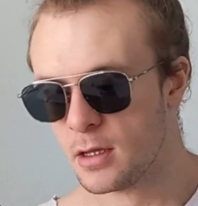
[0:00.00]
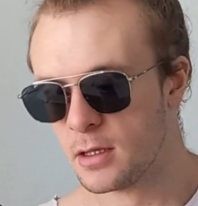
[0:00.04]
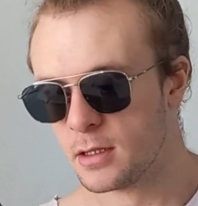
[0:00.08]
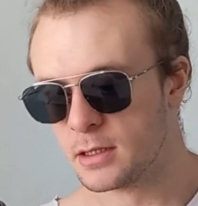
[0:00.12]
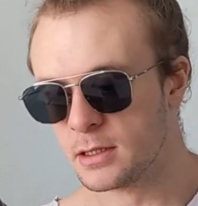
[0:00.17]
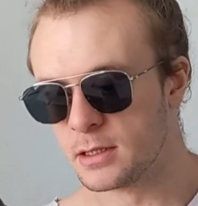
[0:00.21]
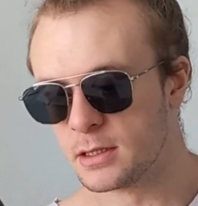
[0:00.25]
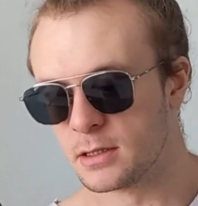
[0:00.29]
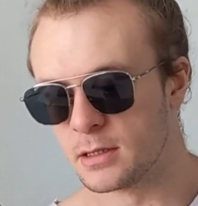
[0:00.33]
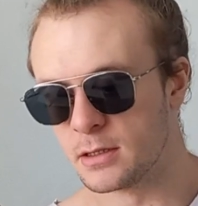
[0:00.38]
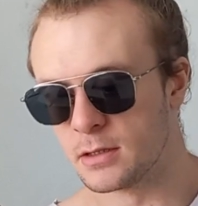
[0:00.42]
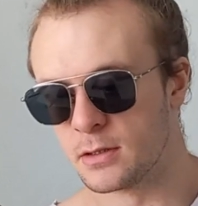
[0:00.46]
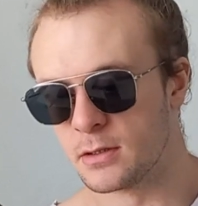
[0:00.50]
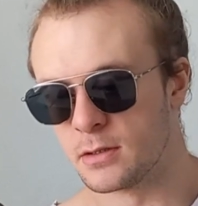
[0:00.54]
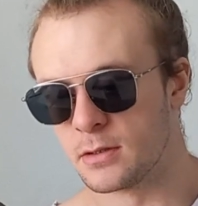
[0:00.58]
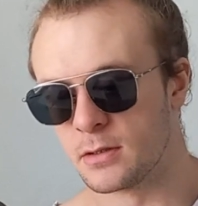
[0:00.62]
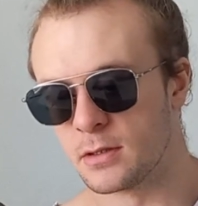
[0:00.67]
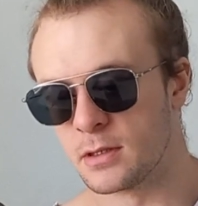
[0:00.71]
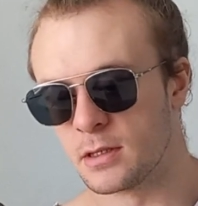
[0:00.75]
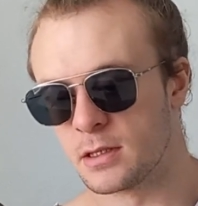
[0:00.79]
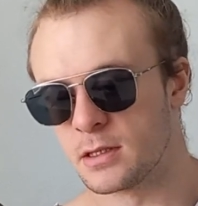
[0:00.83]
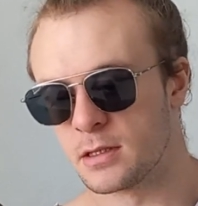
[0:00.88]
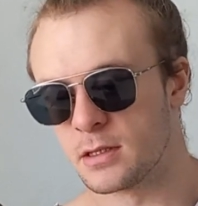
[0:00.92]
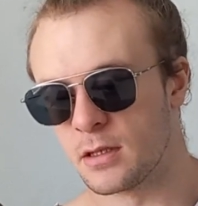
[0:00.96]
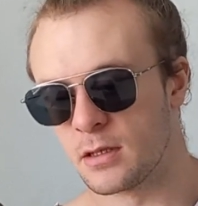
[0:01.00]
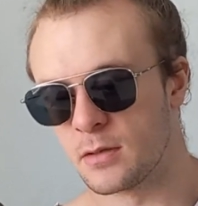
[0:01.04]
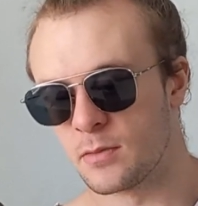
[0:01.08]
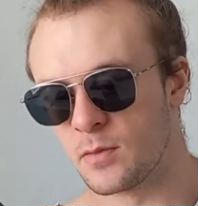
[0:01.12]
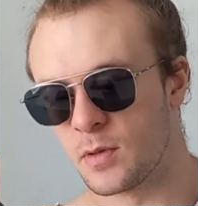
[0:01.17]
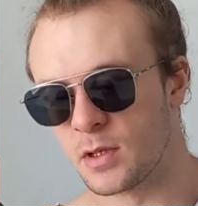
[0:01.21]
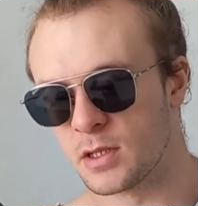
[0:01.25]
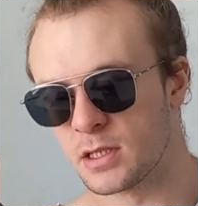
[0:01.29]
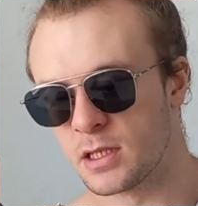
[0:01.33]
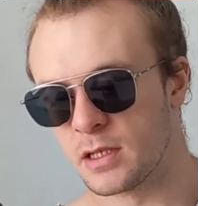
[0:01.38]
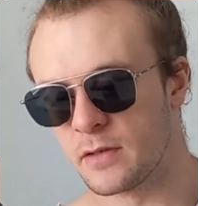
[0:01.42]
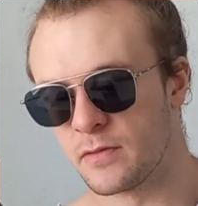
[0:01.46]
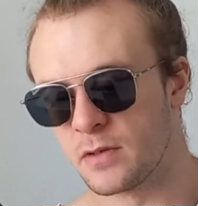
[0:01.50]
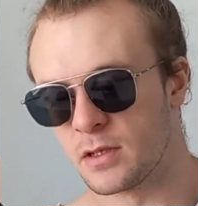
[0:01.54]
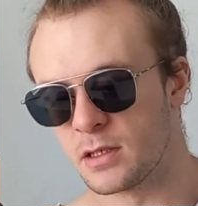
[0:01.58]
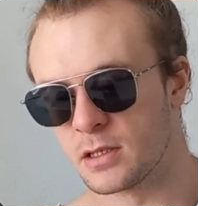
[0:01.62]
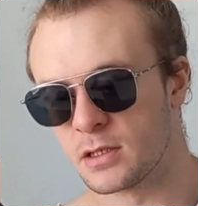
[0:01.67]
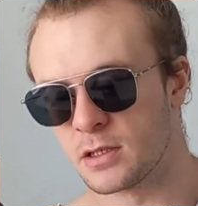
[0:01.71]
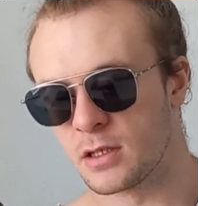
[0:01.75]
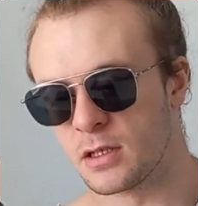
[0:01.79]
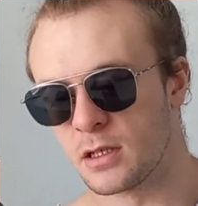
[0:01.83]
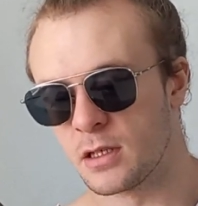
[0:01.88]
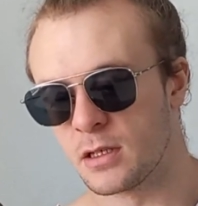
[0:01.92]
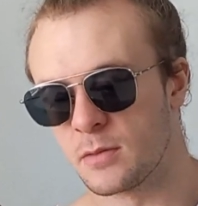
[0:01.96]
so it's not much
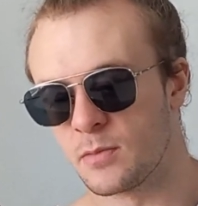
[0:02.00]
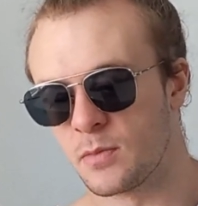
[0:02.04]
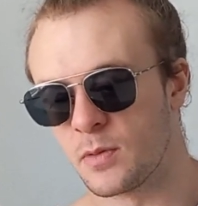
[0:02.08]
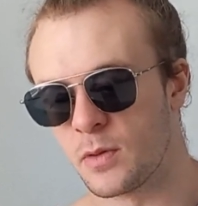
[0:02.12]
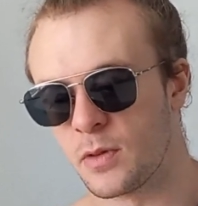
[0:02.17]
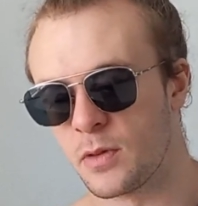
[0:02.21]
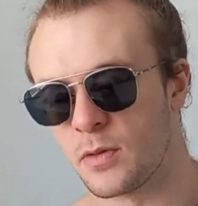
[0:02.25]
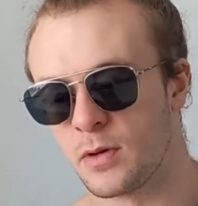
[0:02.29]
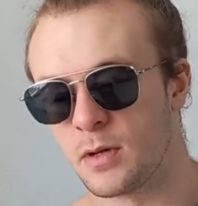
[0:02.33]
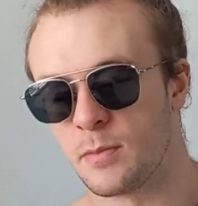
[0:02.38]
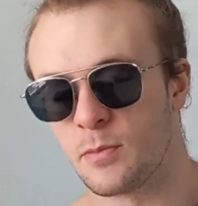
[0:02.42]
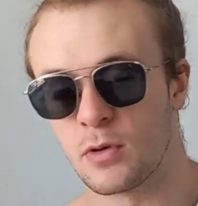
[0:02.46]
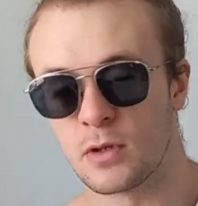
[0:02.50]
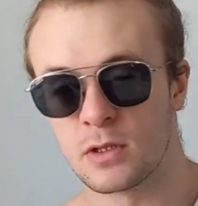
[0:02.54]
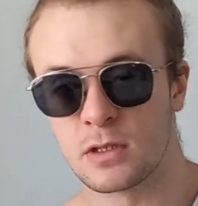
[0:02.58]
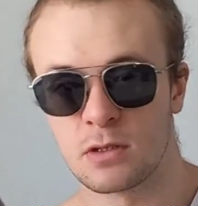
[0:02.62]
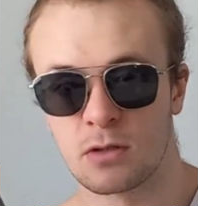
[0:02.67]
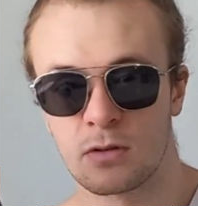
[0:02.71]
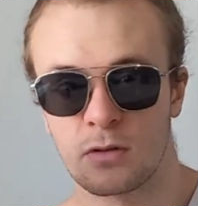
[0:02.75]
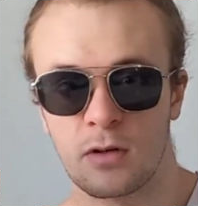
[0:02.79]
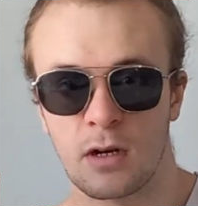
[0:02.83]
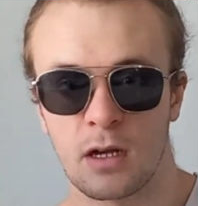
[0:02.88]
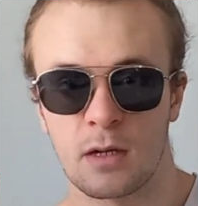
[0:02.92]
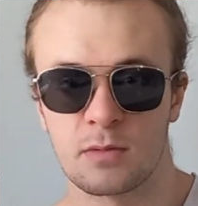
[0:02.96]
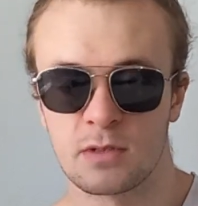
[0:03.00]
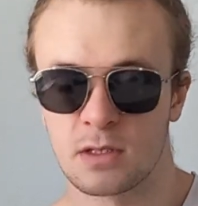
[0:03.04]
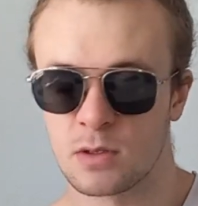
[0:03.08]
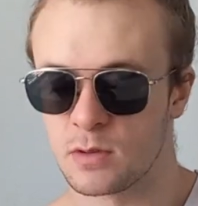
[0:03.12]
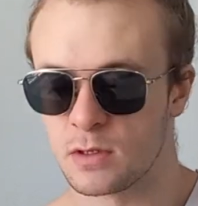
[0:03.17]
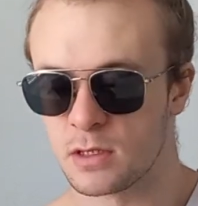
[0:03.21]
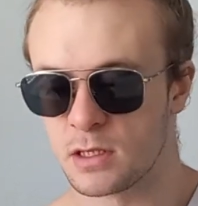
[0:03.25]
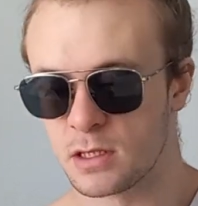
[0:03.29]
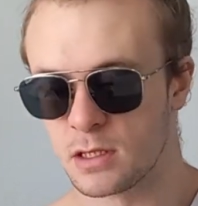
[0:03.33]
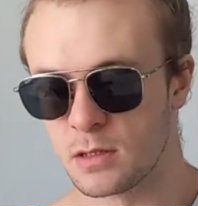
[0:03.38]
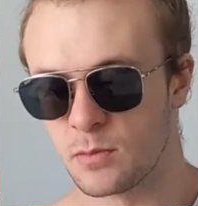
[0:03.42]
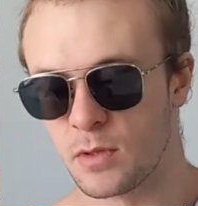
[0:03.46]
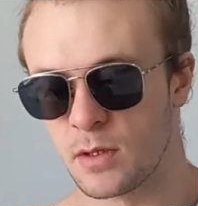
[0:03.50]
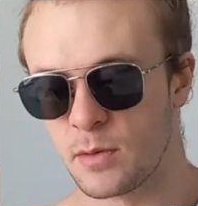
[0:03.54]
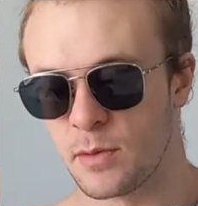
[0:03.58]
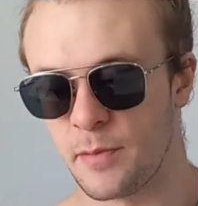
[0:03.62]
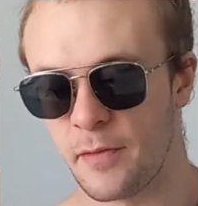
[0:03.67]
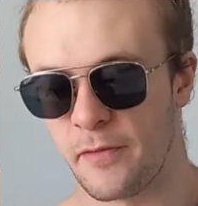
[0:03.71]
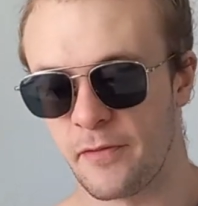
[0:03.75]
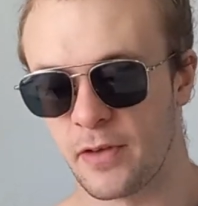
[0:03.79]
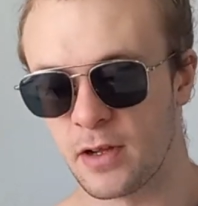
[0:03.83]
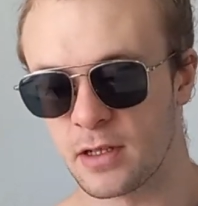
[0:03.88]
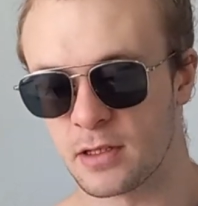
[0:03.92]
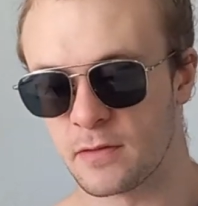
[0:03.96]
evidence on it. 3.2 grams, which is the minimum
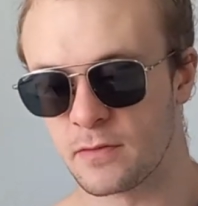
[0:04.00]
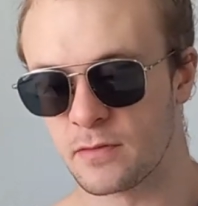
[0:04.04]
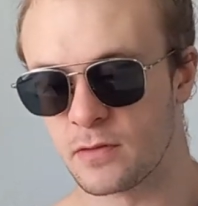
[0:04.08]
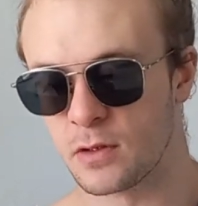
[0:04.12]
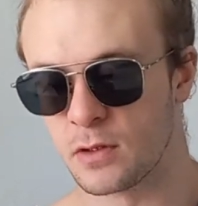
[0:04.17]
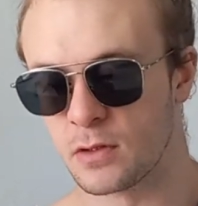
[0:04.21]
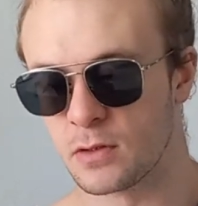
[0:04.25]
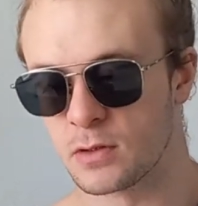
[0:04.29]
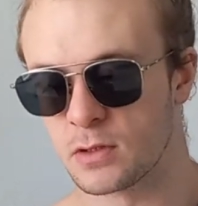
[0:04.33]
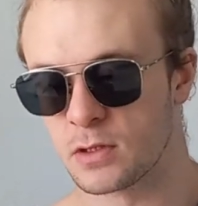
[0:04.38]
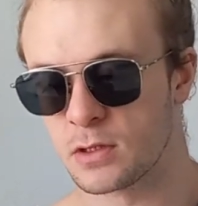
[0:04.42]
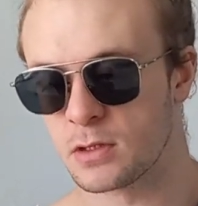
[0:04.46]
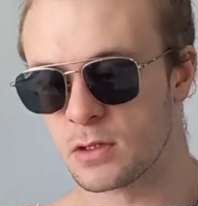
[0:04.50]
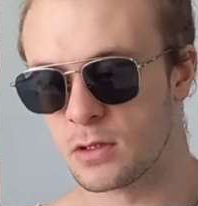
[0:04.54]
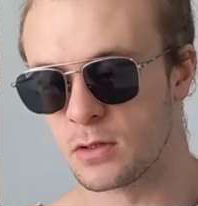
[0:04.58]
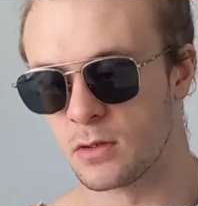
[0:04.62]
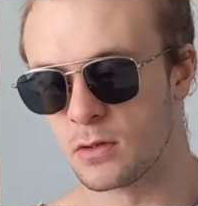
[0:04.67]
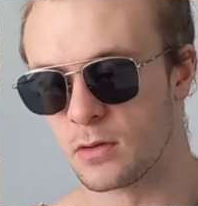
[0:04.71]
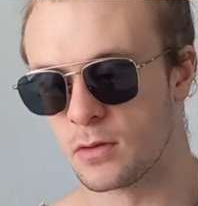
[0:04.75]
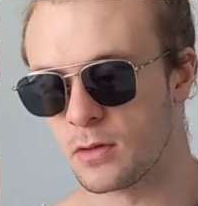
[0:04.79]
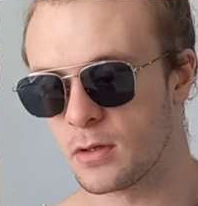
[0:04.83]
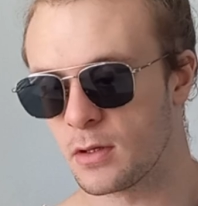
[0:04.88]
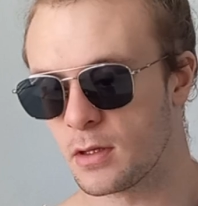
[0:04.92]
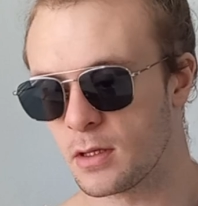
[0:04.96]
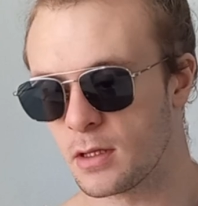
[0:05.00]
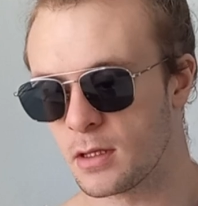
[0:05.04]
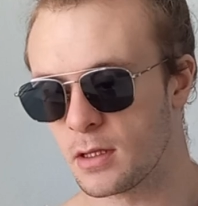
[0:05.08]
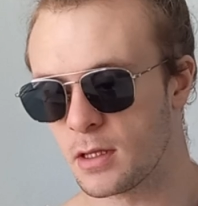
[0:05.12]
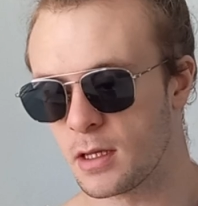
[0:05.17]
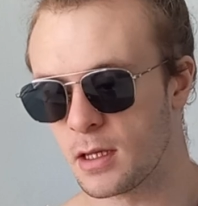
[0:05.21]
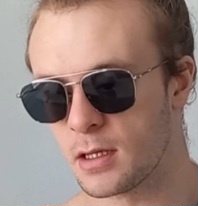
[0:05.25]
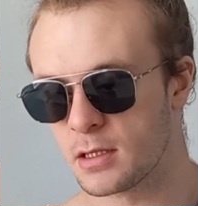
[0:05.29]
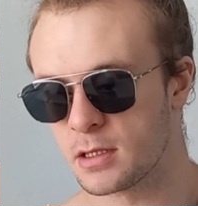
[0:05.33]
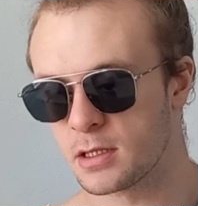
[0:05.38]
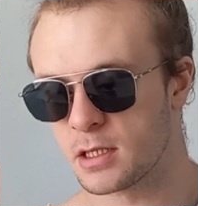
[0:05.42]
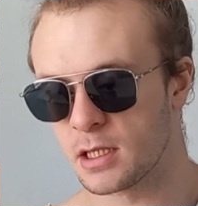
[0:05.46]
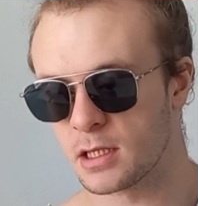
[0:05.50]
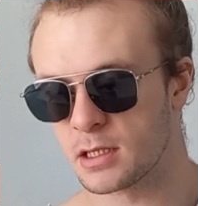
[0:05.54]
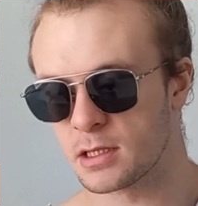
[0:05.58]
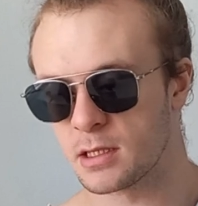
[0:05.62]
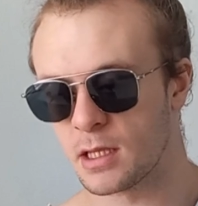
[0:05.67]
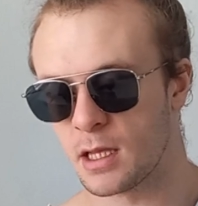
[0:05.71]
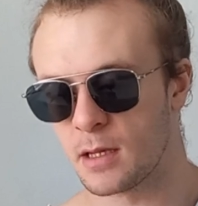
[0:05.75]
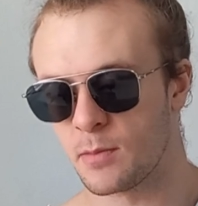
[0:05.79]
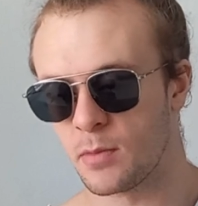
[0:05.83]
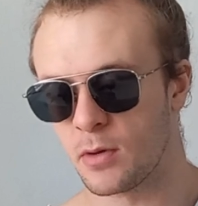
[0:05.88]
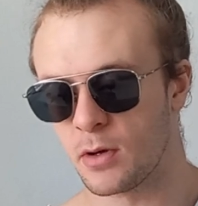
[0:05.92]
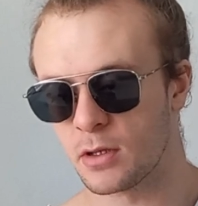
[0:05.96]
effective dose, so that checks
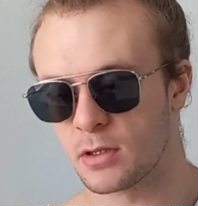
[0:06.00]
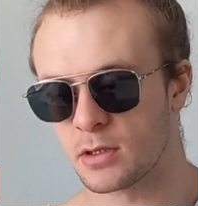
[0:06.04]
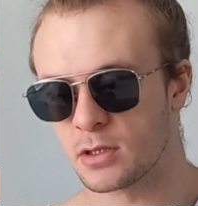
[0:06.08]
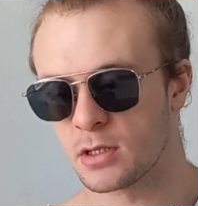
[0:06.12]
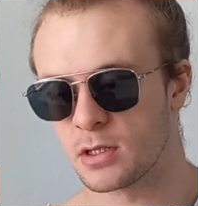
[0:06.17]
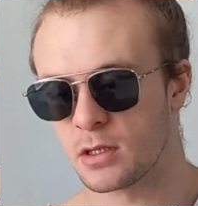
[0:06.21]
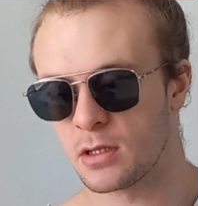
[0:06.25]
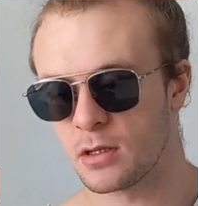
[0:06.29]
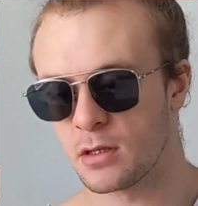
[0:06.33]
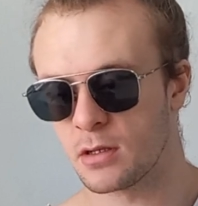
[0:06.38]
that box.